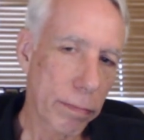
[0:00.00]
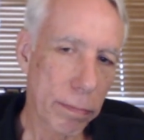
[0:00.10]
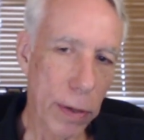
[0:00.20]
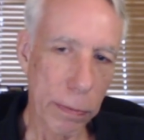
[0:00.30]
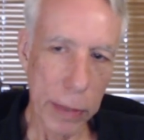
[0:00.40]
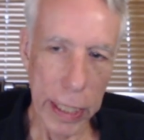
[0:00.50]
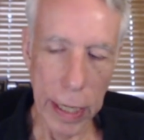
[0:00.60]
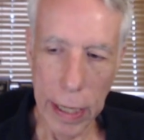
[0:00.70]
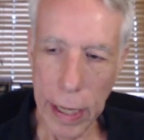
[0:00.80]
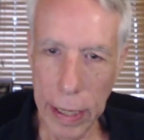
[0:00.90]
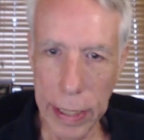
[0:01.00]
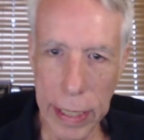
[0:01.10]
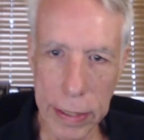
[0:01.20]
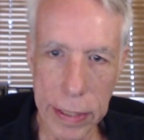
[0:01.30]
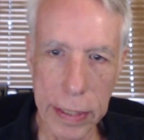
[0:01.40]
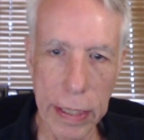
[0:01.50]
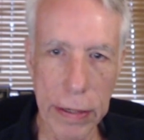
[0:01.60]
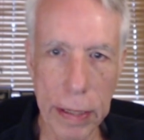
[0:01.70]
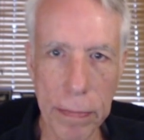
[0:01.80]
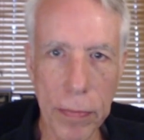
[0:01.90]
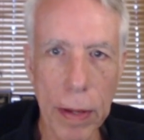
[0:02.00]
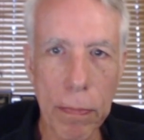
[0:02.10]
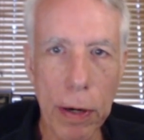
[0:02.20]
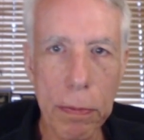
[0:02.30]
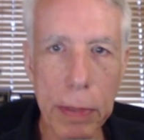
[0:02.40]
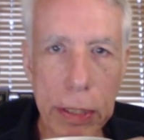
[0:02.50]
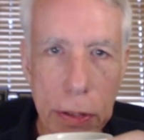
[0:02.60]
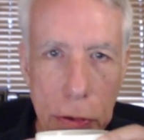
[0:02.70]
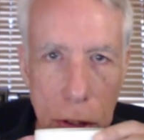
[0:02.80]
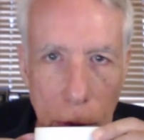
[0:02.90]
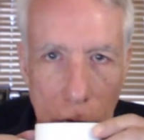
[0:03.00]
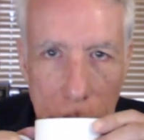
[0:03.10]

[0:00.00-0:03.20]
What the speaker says: Probably unnecessary. Probably too small a